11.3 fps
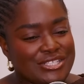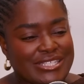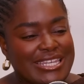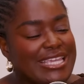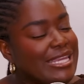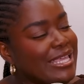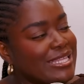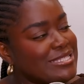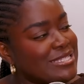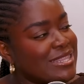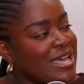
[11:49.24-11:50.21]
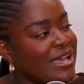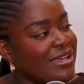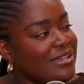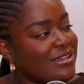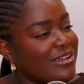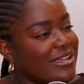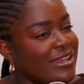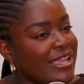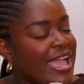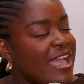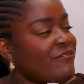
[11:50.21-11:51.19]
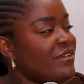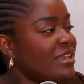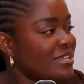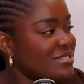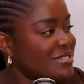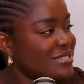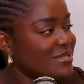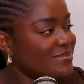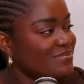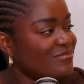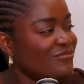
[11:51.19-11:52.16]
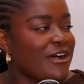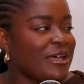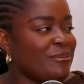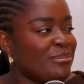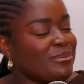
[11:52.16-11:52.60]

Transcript: leaning into that like effortless vibe,